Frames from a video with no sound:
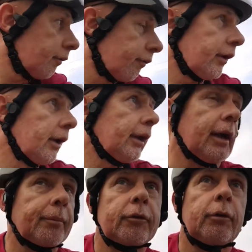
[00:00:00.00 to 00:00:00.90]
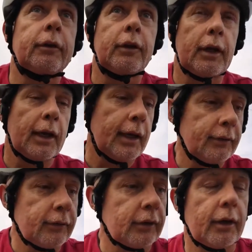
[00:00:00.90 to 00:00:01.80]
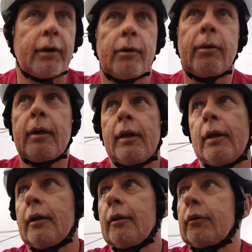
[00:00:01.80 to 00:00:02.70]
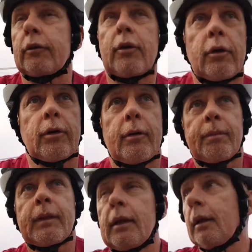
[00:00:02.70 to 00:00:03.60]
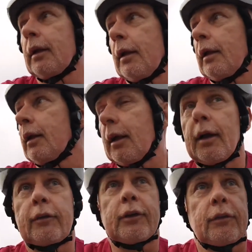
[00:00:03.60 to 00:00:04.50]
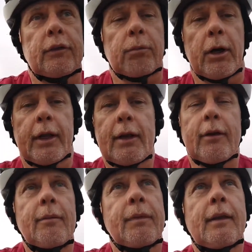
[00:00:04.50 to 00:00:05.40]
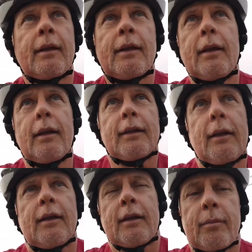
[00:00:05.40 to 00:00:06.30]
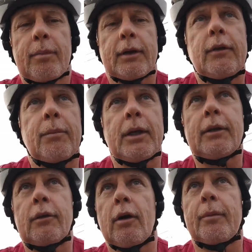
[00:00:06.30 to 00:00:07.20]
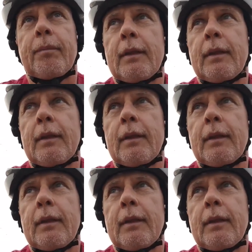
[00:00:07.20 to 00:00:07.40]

feeling up to it today, so just gonna sit this one out. But in the meantime,